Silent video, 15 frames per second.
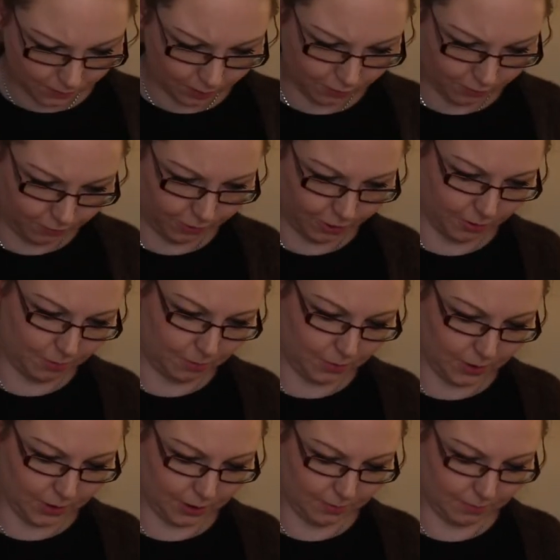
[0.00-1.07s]

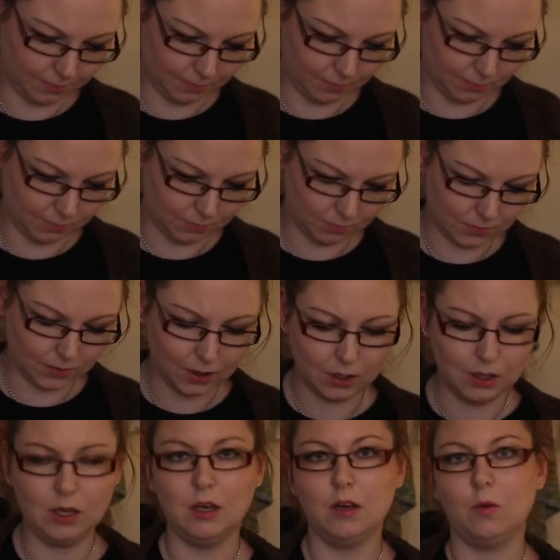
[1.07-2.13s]
from
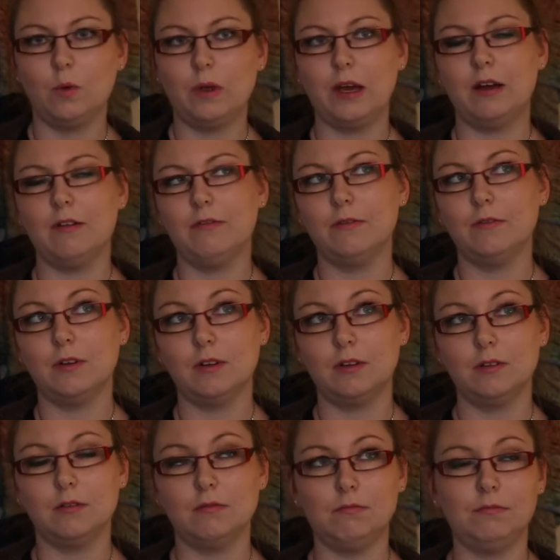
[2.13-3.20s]
we have
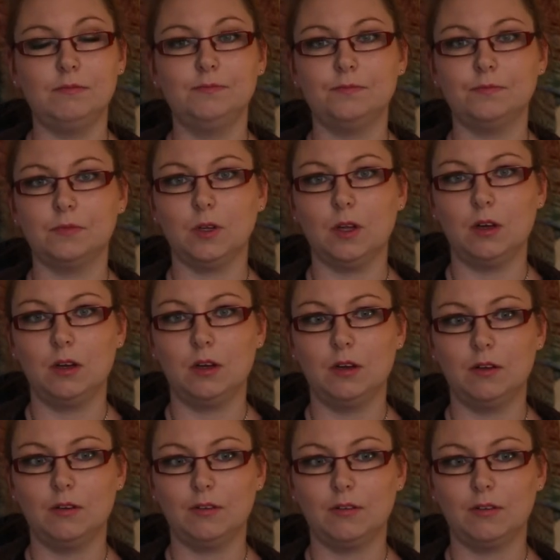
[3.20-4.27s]

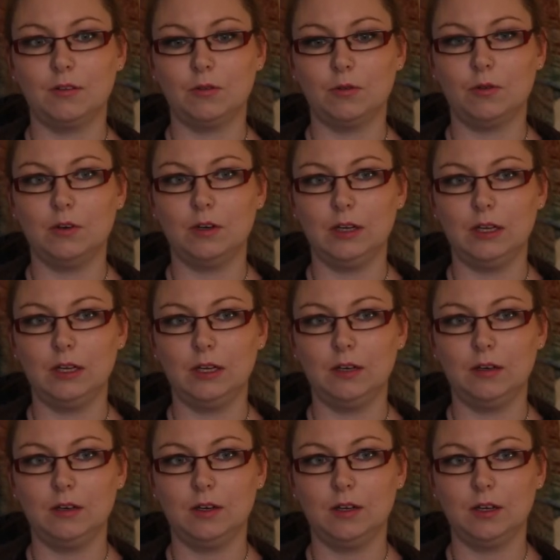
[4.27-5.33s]
a store
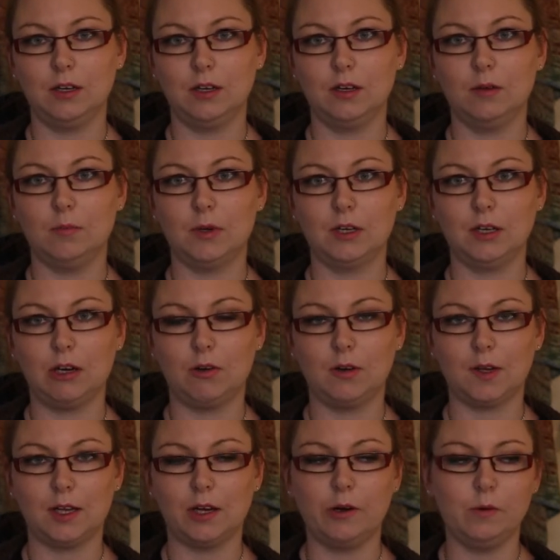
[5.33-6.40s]
in my
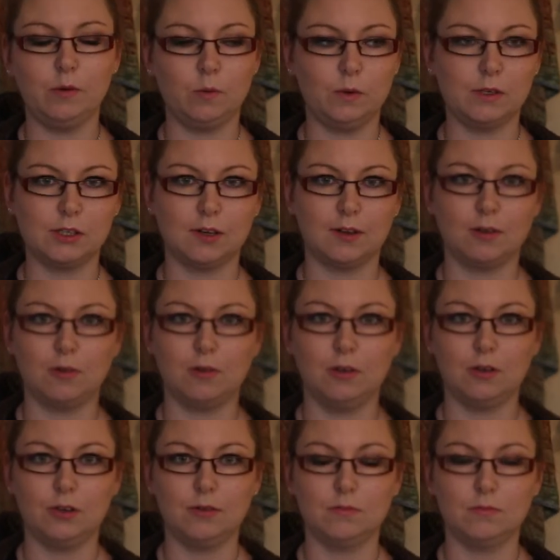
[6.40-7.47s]
nearest town, which is
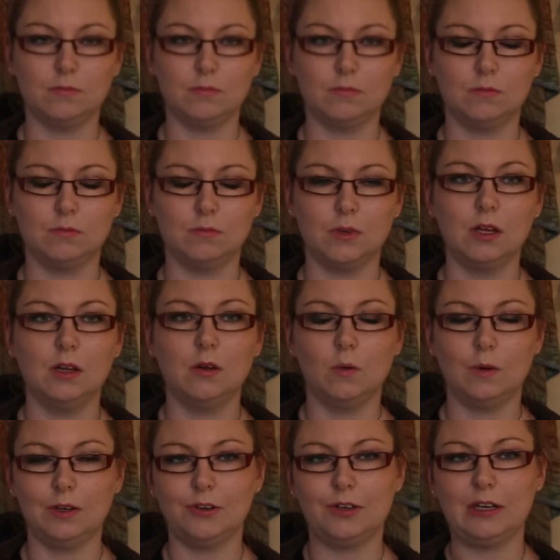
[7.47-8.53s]
called,
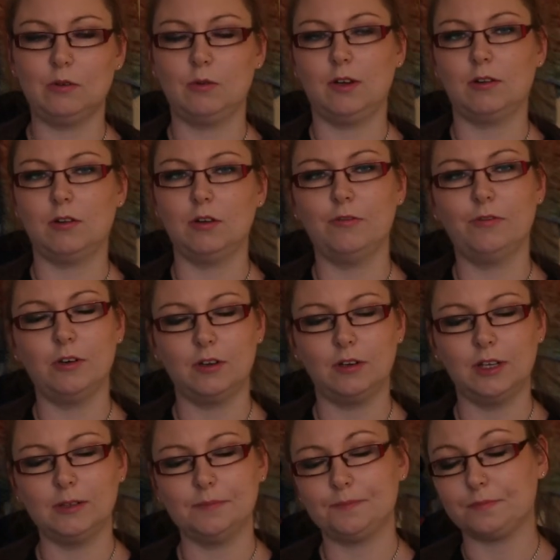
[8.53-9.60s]
well, the town is called
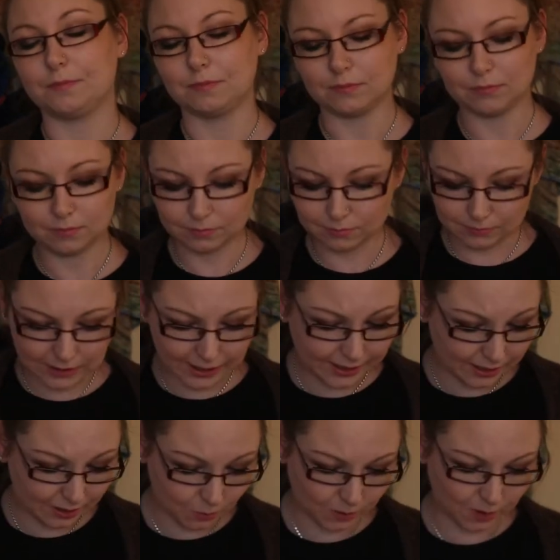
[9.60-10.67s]
Førde.
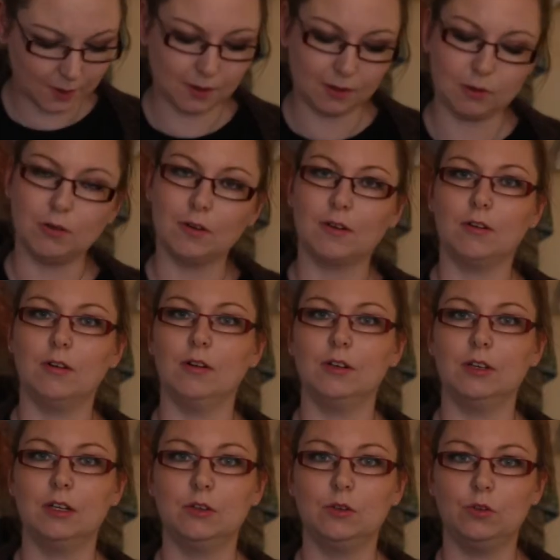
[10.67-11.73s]
Anyways, the store is called
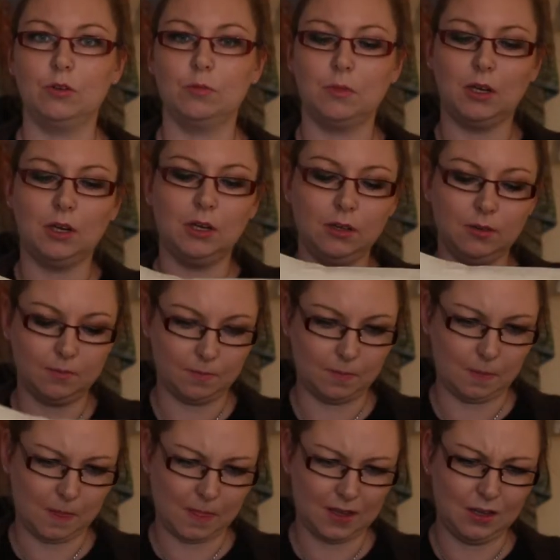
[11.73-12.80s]
Normal,
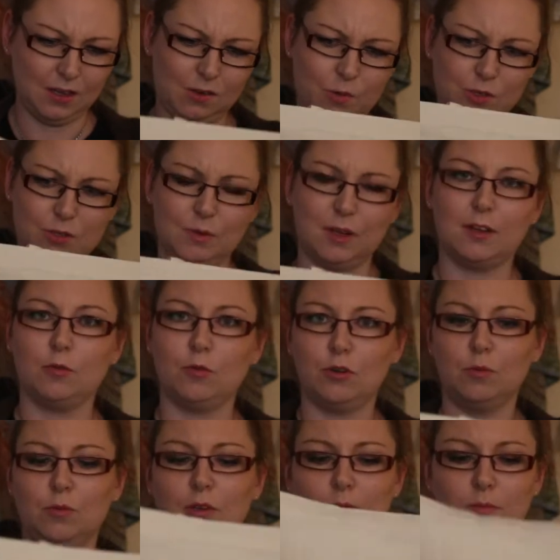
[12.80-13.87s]
which means
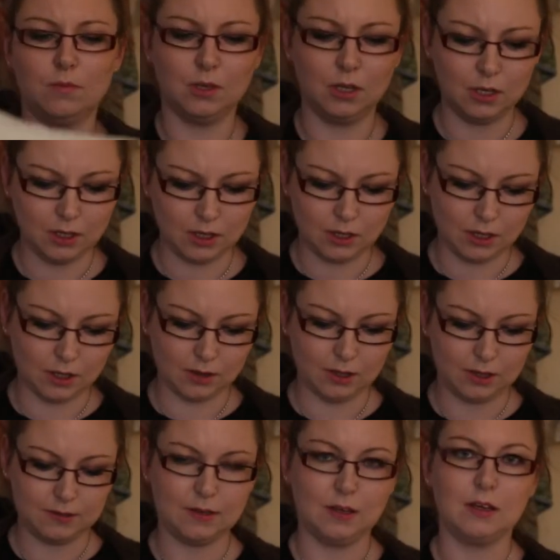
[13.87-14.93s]
normal, and
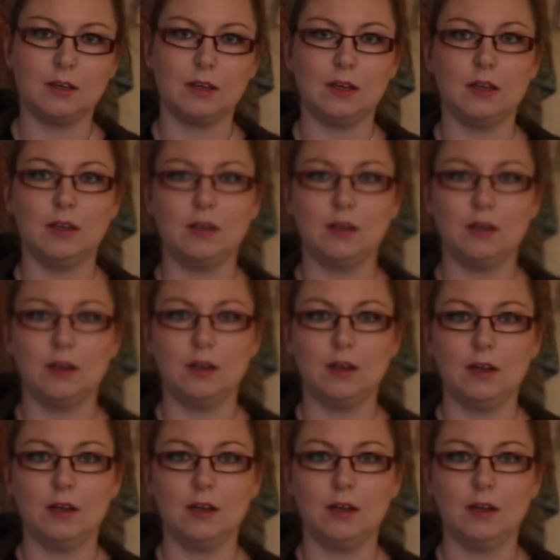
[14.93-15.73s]
they take in